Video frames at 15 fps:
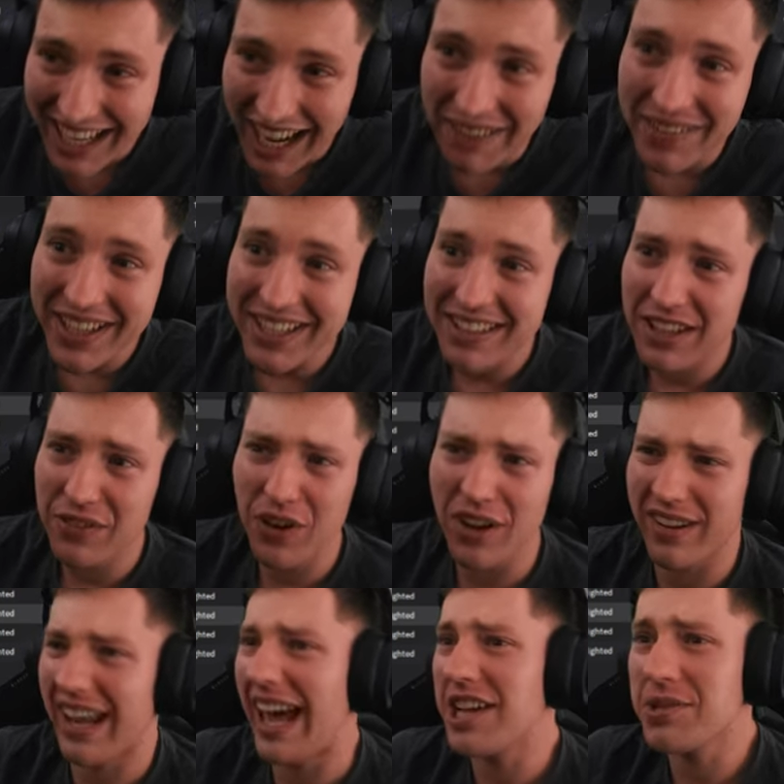I mean, they've
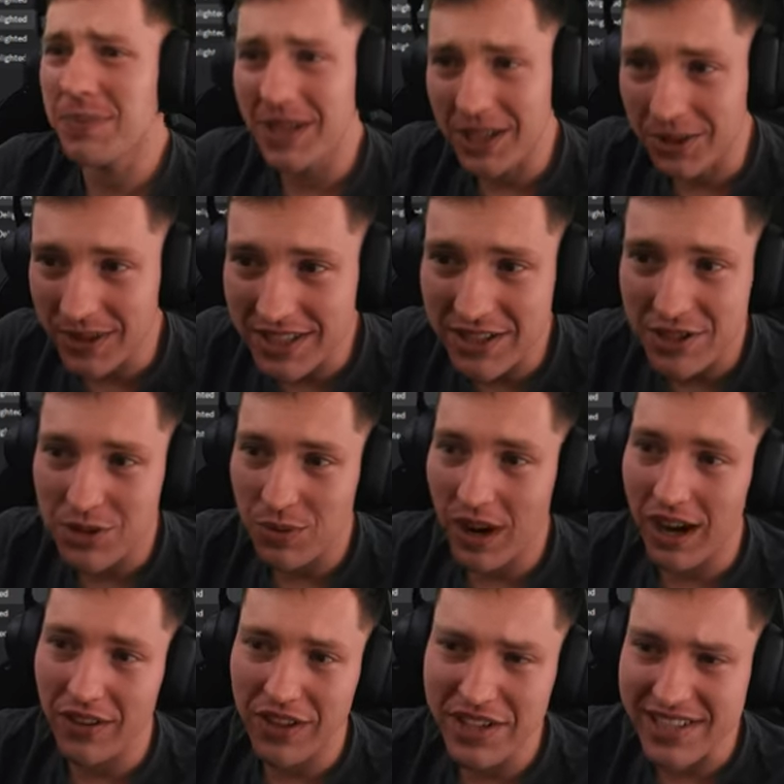got Azpilicueta as
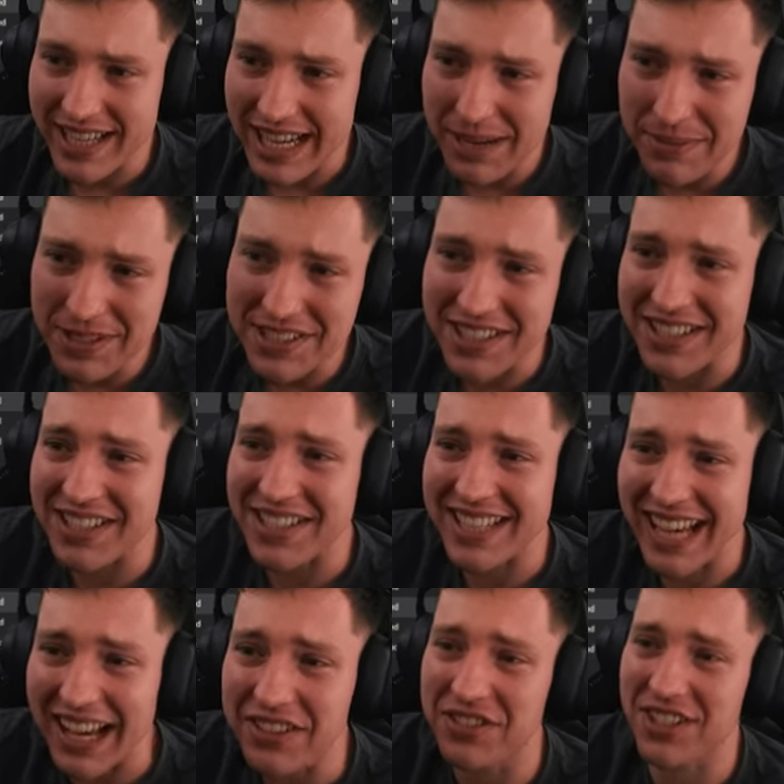well. This team is
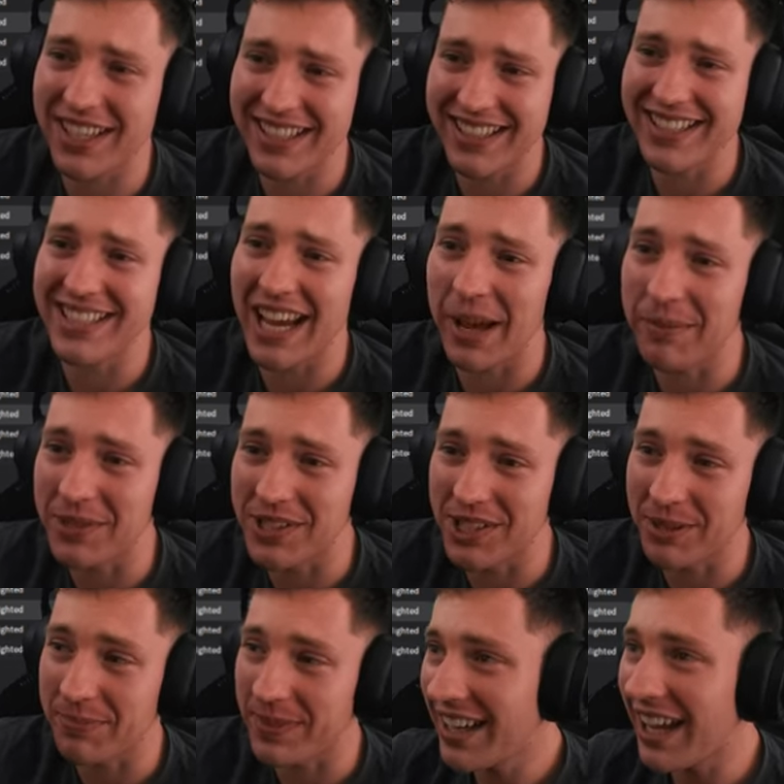disgusting in the
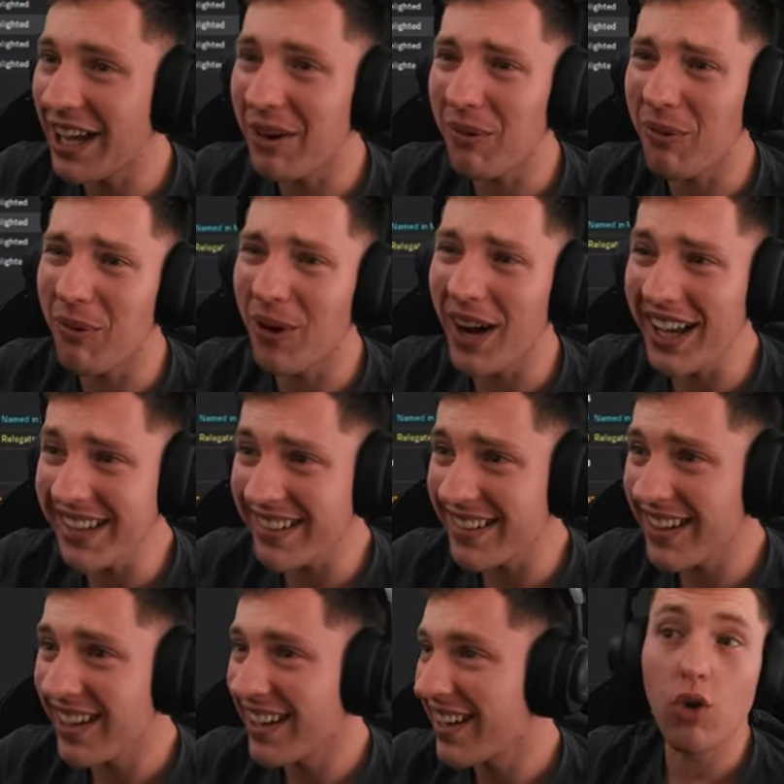championship. Like, what?